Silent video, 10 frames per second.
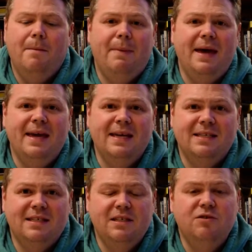but he
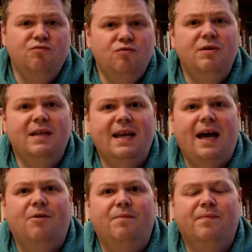is still ruling now.